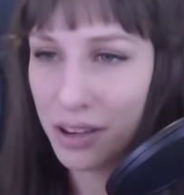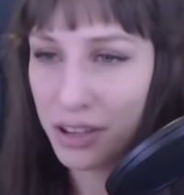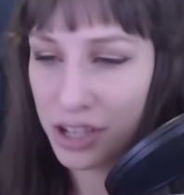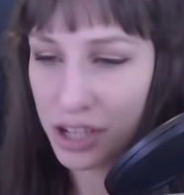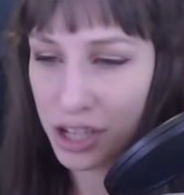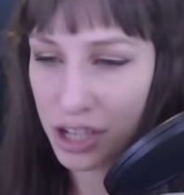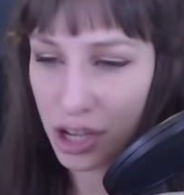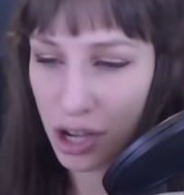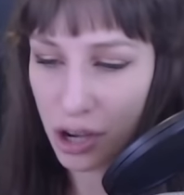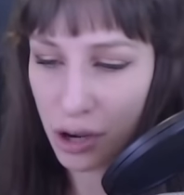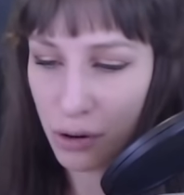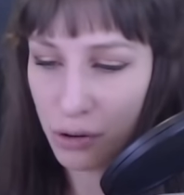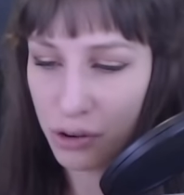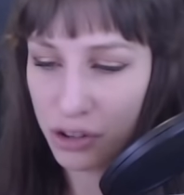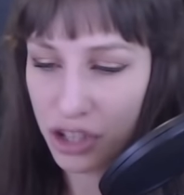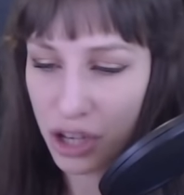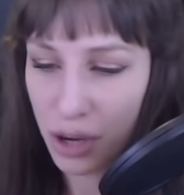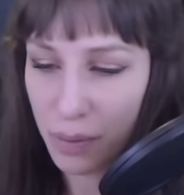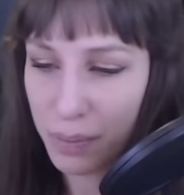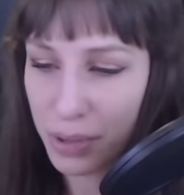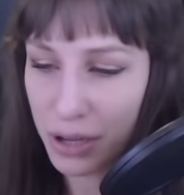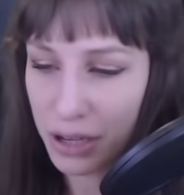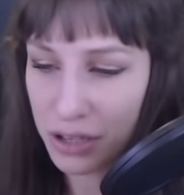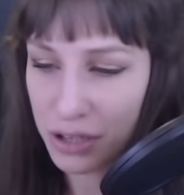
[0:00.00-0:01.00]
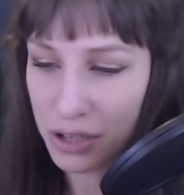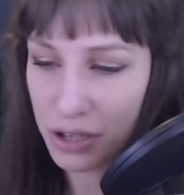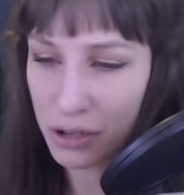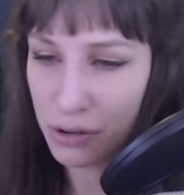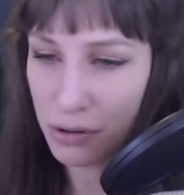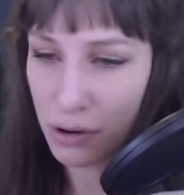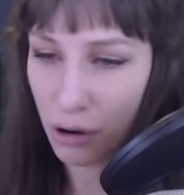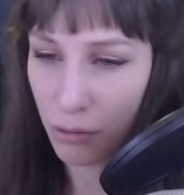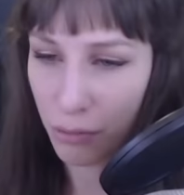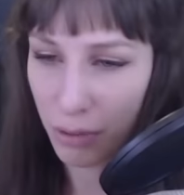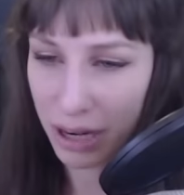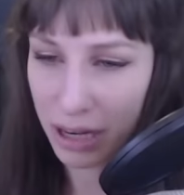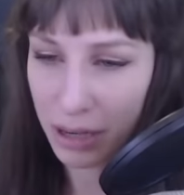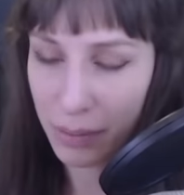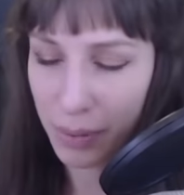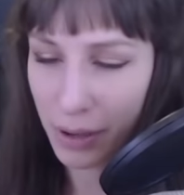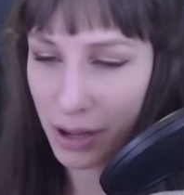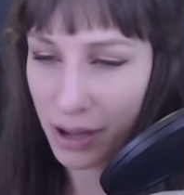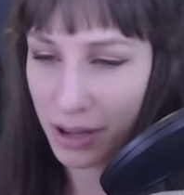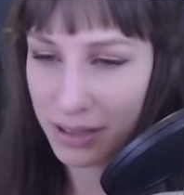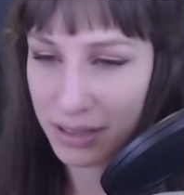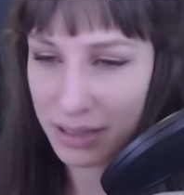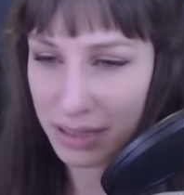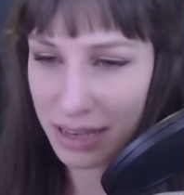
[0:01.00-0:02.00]
to go jump into arena
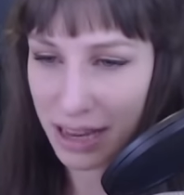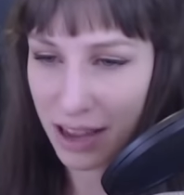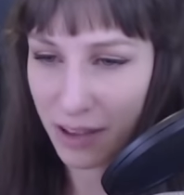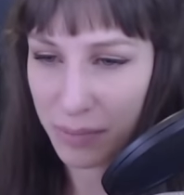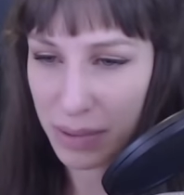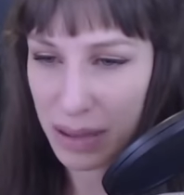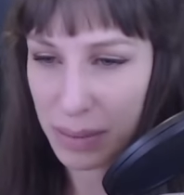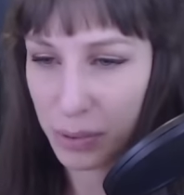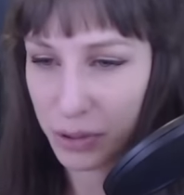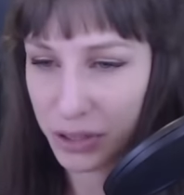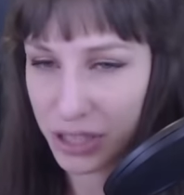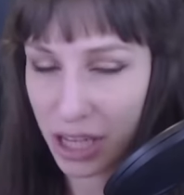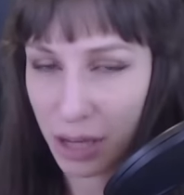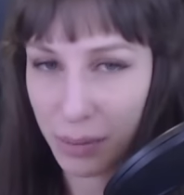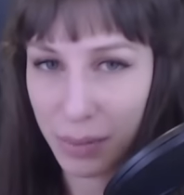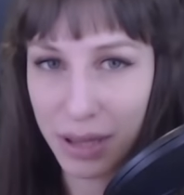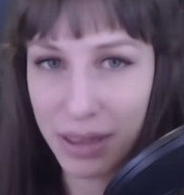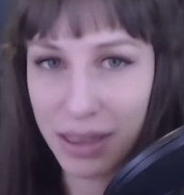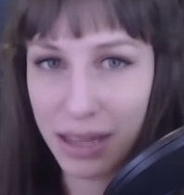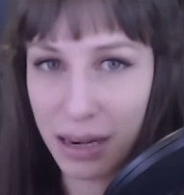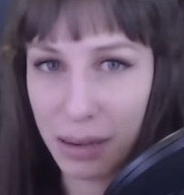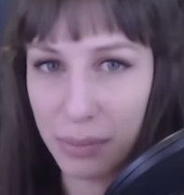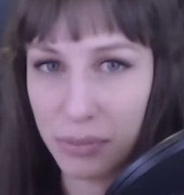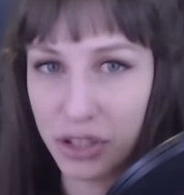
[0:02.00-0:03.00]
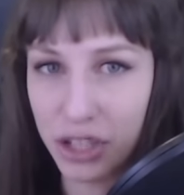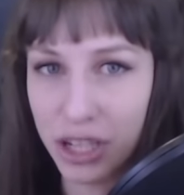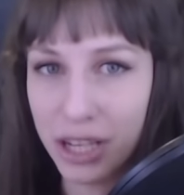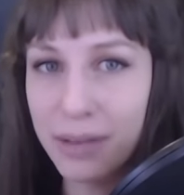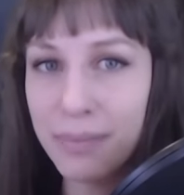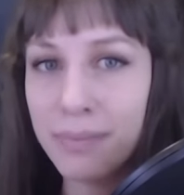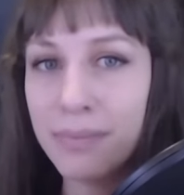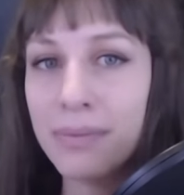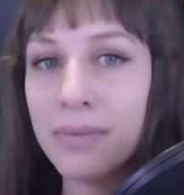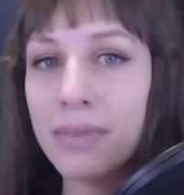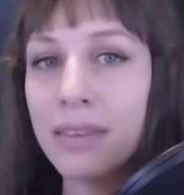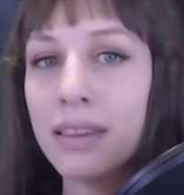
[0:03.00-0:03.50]
pugs and have people tell me that I'm shit.